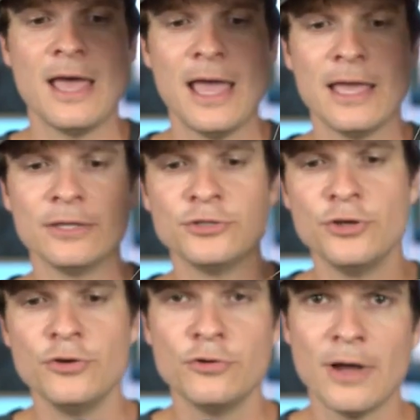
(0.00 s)
And
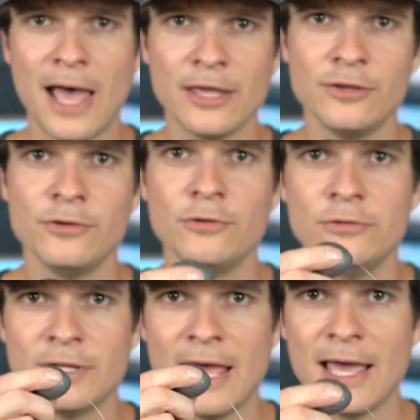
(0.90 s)
two, I
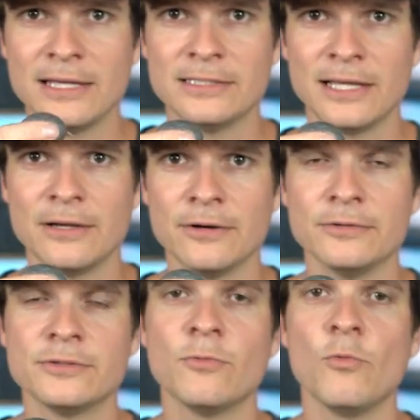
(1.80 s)
use egg
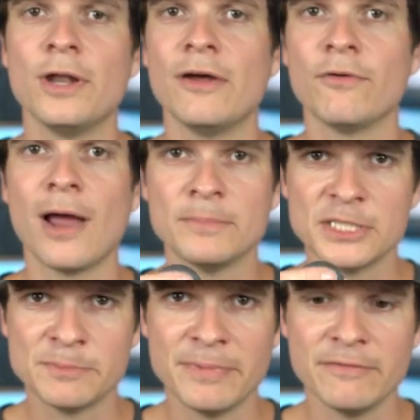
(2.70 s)
sinkers whenever I'm
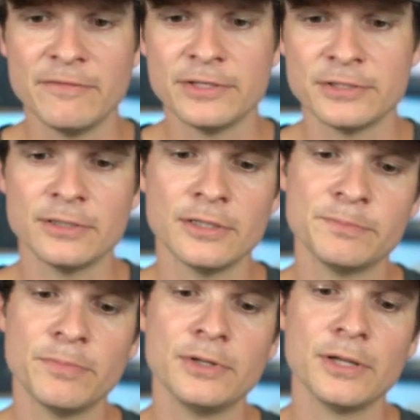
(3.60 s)
suspend fishing. This
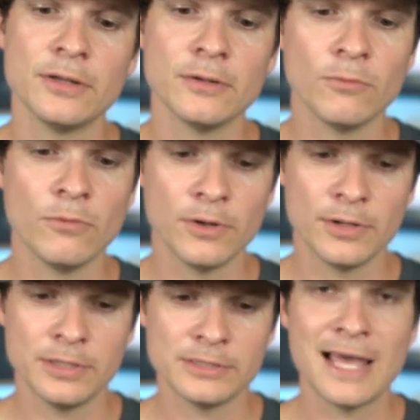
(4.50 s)
particular
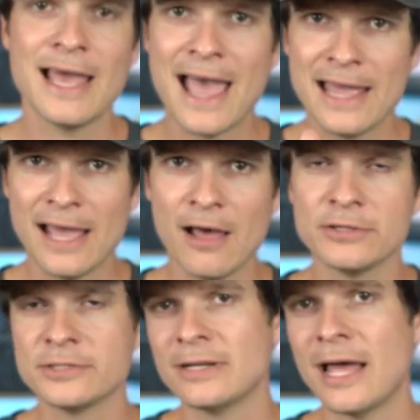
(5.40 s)
one is a 8
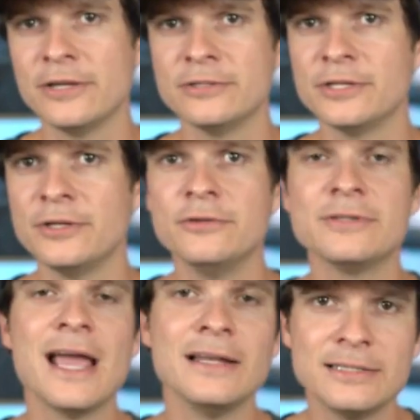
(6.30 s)
ounce, and I usually
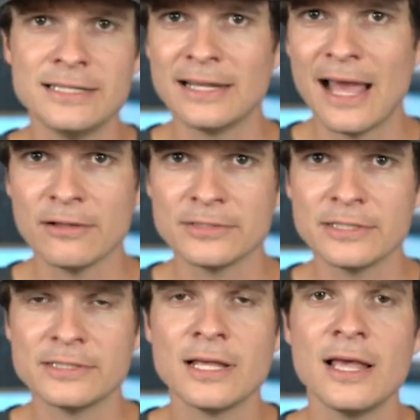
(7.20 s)
use 8 to 10
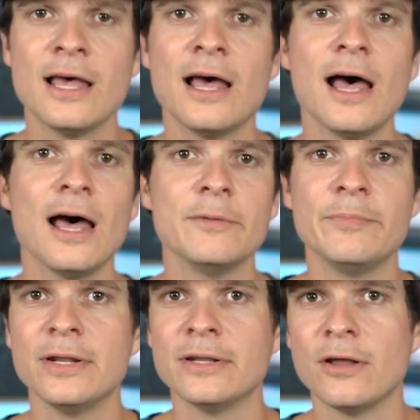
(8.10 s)
ounces
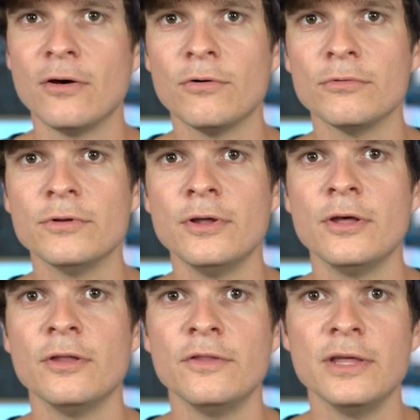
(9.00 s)
depending on
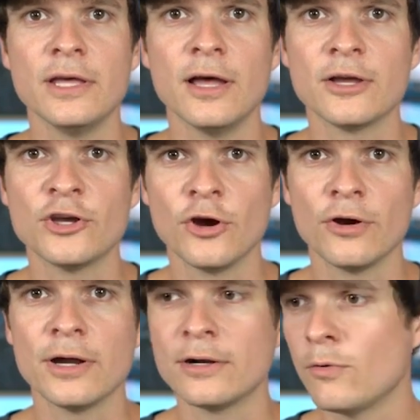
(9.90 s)
the
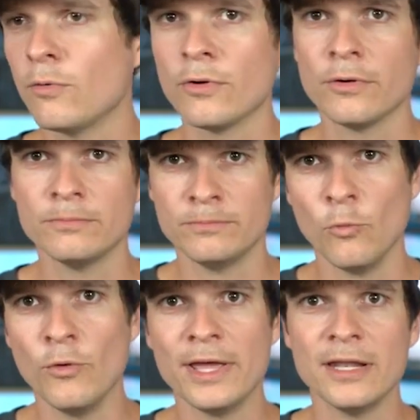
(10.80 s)
current or
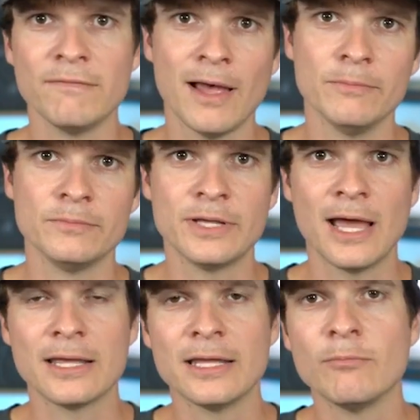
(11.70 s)
wind, if I'm
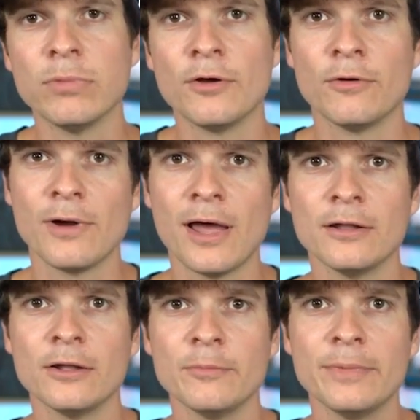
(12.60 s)
kind of getting blown around
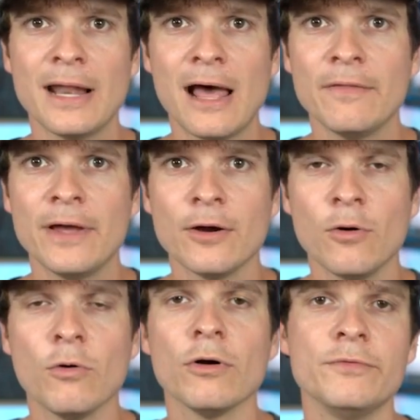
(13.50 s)
a little bit out there,
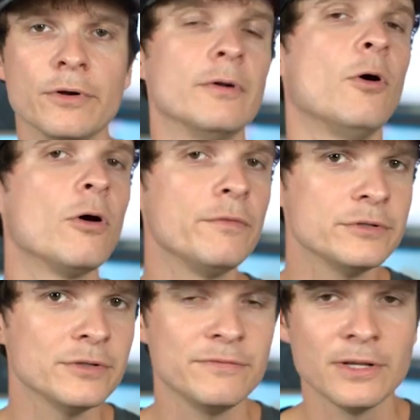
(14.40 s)
or if you're
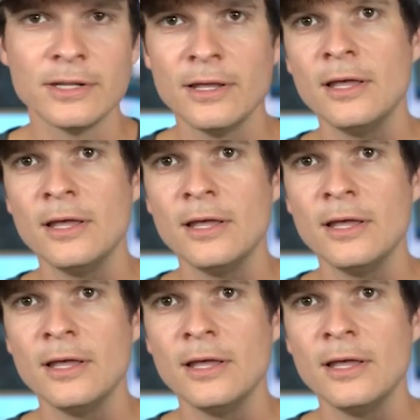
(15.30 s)
drifting.